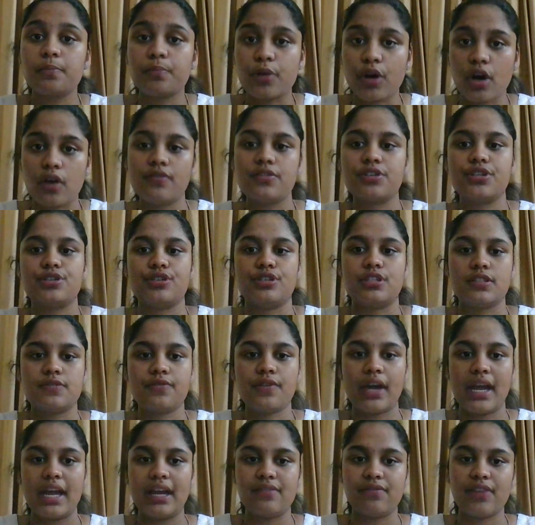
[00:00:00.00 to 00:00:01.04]
provisions for
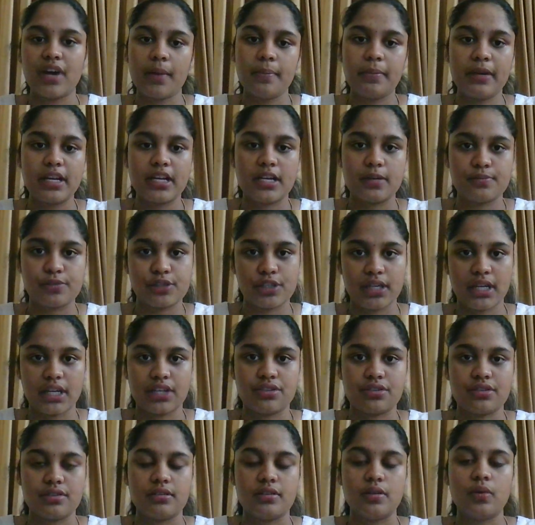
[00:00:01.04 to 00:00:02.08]
environmental
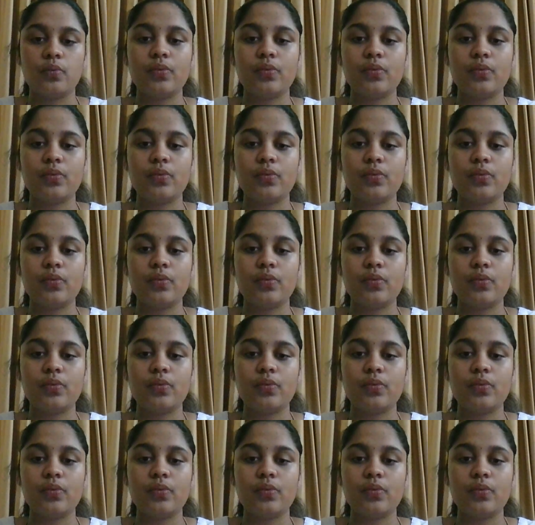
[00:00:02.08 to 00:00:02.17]
protection